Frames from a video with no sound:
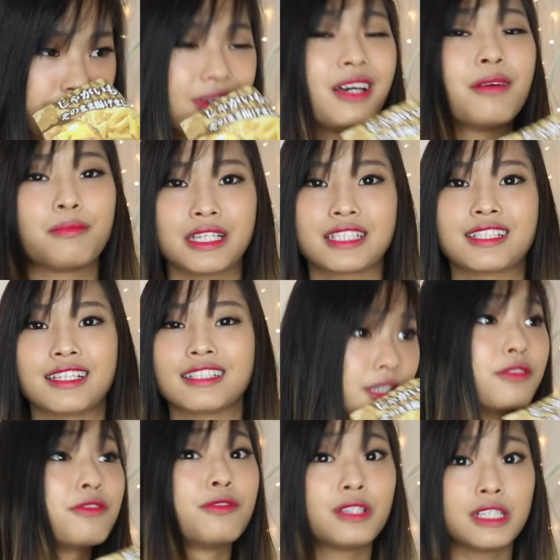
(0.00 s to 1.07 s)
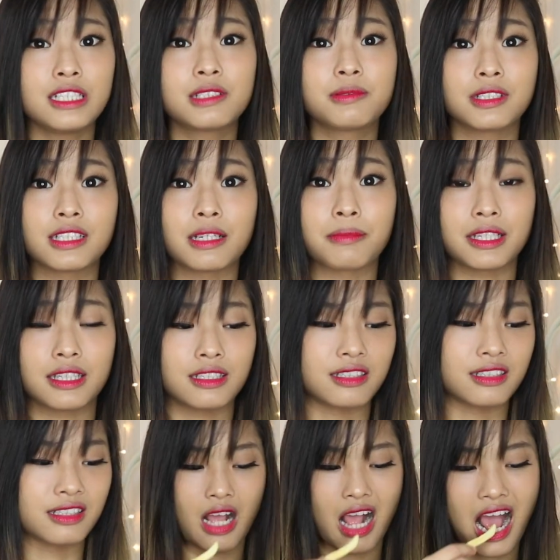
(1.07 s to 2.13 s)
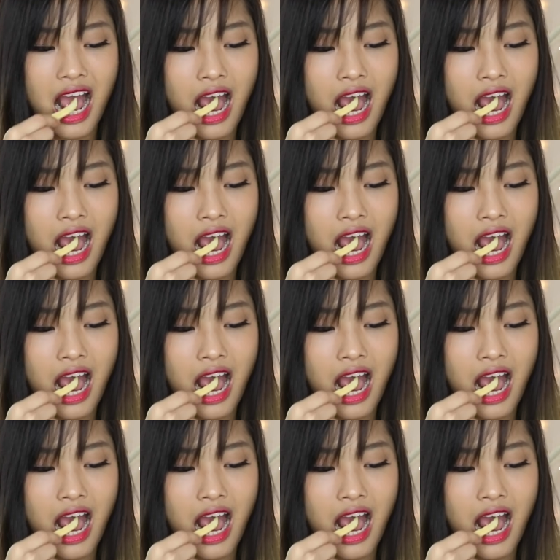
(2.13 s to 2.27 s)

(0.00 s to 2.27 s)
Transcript: That makes sense. It really smells like butter in here.